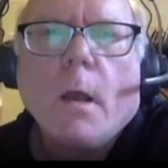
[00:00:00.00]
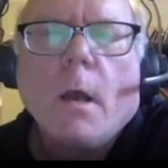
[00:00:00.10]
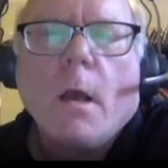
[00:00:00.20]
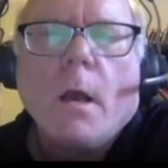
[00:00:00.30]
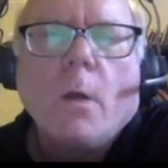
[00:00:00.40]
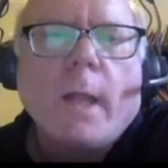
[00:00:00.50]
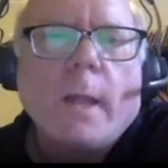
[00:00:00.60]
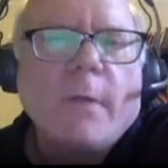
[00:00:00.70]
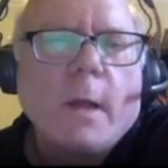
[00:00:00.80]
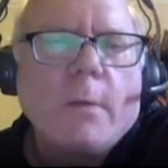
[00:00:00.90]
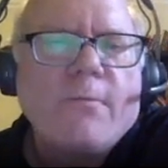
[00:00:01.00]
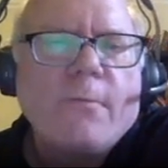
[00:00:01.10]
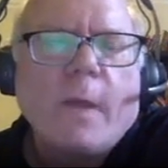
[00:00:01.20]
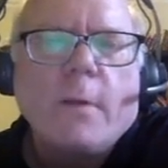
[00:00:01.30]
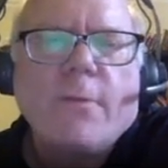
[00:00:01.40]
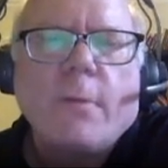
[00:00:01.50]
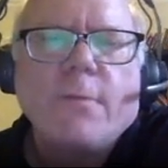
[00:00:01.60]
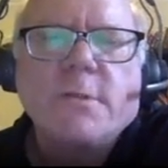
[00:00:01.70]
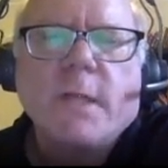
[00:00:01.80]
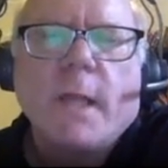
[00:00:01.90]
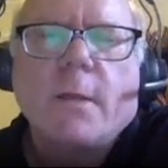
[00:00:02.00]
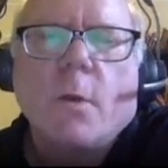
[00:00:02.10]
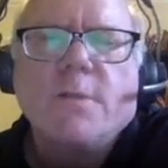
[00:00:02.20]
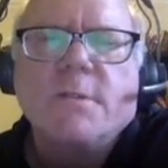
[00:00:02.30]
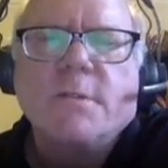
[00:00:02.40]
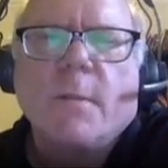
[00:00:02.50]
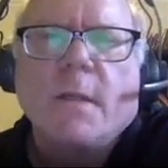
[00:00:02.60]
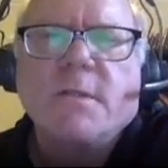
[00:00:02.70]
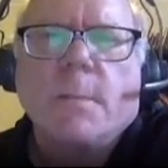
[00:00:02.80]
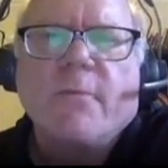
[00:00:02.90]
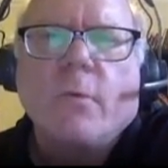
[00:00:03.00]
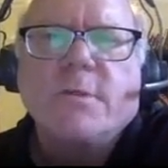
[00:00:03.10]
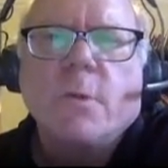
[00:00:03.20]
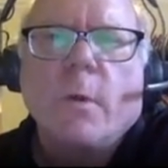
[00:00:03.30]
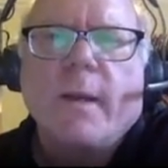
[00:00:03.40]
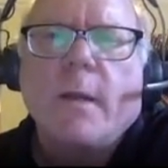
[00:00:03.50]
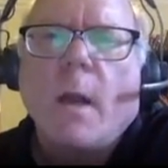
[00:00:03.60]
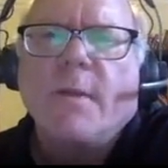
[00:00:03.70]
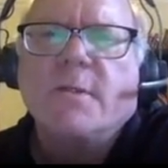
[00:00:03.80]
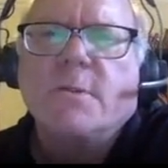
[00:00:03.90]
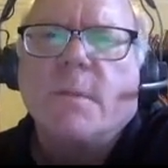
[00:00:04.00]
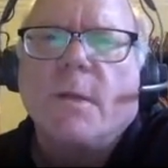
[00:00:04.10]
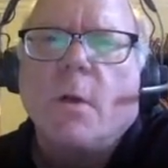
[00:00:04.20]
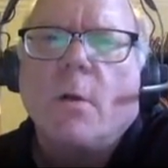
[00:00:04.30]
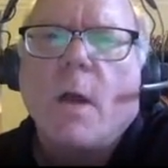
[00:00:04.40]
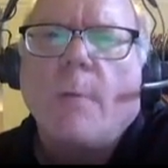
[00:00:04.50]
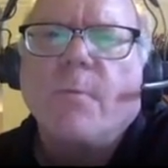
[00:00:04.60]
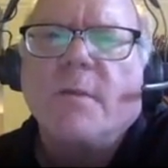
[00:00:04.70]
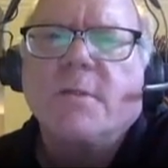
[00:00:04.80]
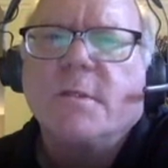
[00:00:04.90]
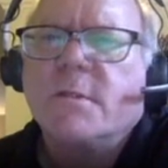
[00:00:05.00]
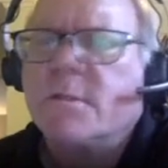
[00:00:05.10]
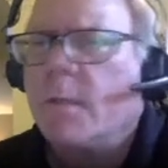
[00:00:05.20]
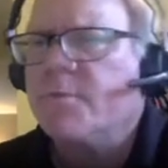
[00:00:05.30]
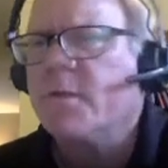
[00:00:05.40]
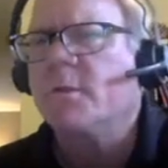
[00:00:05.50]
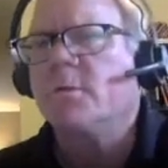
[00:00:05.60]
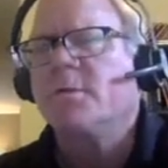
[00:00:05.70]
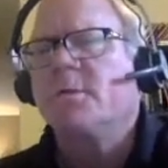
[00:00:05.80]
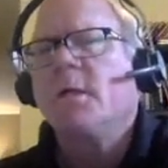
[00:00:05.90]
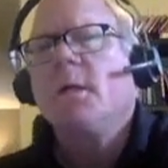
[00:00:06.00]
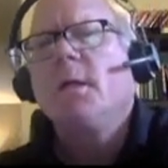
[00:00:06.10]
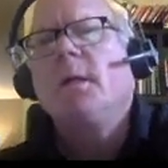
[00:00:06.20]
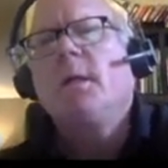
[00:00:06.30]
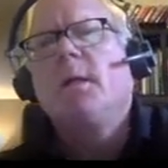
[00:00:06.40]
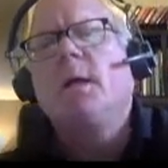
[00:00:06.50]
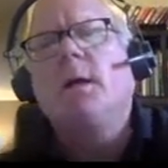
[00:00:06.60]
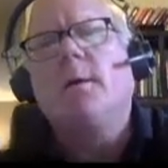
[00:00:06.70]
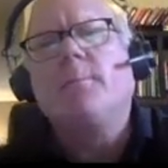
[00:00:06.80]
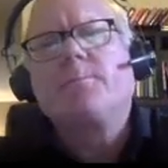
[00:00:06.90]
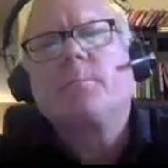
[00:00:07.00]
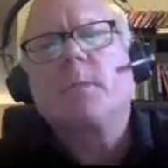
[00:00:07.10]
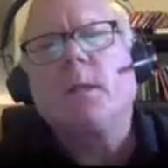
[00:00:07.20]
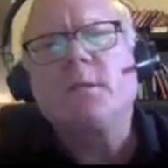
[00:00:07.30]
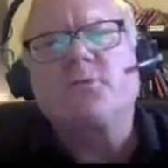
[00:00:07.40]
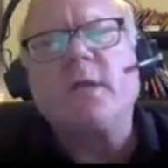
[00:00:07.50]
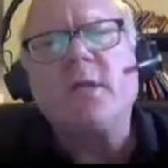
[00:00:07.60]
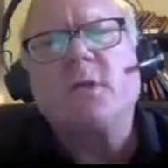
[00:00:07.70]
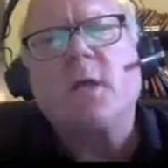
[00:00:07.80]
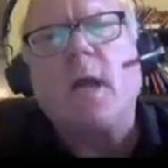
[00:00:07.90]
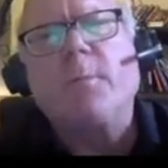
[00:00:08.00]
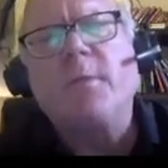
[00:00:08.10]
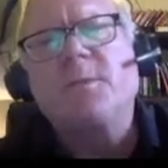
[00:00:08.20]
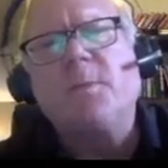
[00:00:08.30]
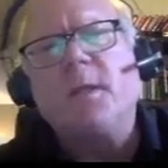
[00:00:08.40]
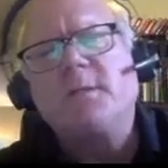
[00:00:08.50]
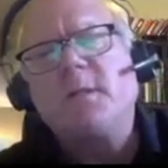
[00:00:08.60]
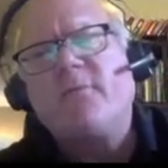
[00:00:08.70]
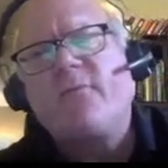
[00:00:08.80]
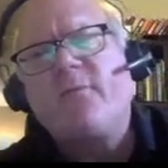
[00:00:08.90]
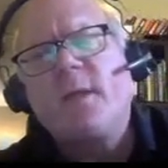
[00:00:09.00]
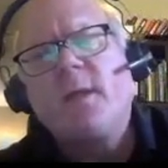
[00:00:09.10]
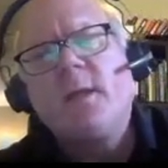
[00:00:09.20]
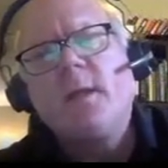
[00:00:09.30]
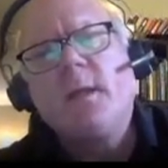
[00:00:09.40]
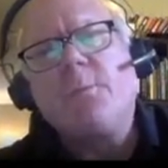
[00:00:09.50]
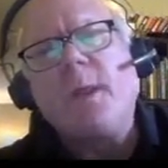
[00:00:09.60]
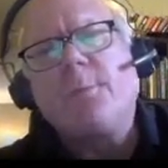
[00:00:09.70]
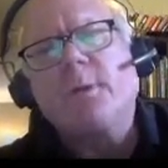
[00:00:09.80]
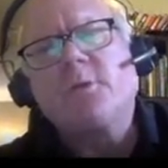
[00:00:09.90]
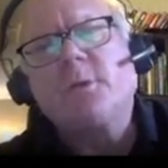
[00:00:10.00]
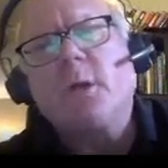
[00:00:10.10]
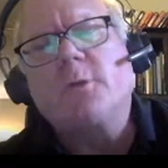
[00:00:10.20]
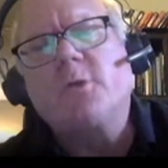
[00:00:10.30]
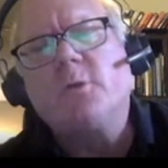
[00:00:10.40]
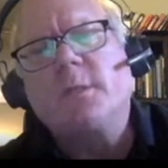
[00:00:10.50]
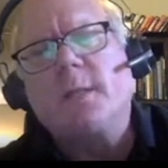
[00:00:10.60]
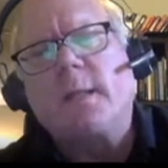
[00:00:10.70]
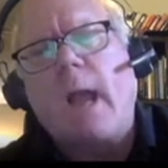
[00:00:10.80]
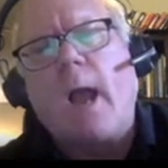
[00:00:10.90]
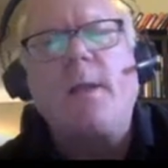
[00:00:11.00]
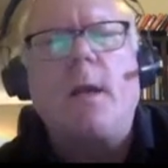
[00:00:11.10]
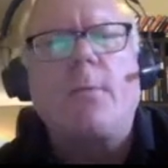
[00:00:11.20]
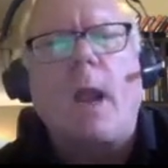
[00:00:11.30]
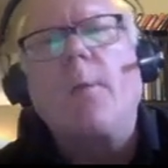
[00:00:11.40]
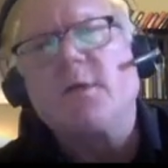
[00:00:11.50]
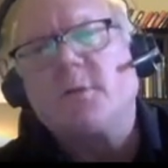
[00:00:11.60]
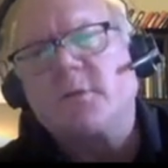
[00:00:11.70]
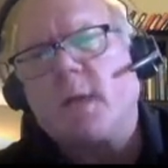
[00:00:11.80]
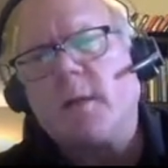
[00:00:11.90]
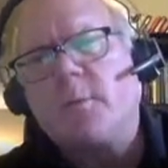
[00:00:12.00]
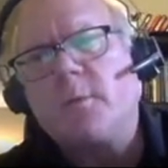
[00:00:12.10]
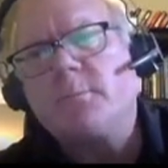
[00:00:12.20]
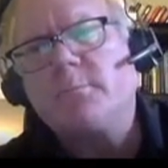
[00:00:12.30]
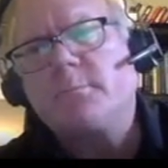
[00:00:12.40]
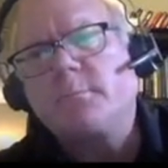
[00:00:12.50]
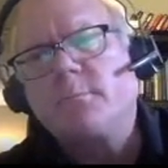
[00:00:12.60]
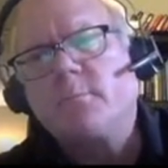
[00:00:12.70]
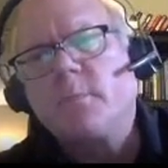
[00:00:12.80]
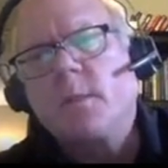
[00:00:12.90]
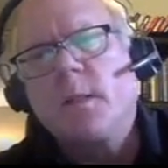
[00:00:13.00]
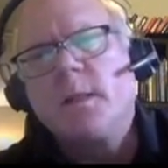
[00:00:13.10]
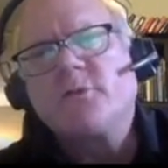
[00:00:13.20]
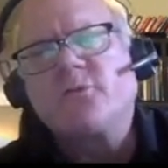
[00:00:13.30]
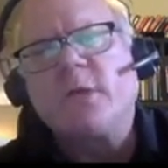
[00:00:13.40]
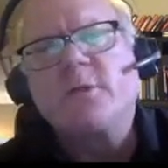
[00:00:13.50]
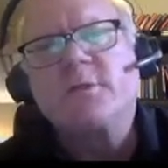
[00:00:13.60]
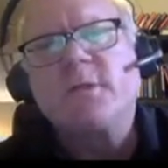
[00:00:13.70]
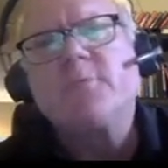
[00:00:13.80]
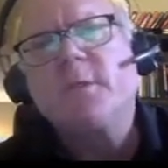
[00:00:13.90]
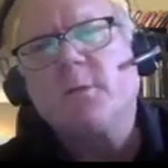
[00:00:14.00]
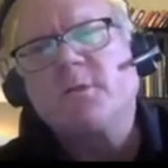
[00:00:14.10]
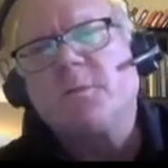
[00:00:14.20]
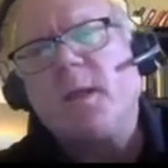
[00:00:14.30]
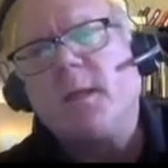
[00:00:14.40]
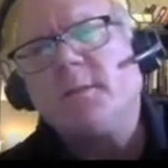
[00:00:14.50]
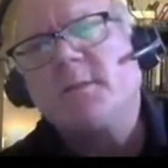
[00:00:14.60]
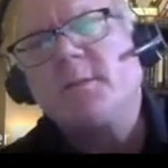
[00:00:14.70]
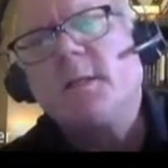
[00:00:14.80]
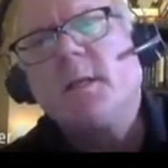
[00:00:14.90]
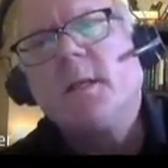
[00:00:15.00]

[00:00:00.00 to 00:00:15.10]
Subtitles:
Okay, final thought, just to echo something I said before. So in economics, there's something called complements and substitutes. Strategic complements means if people are choosing like a high number, I want to choose a high number. Strategic substitutes means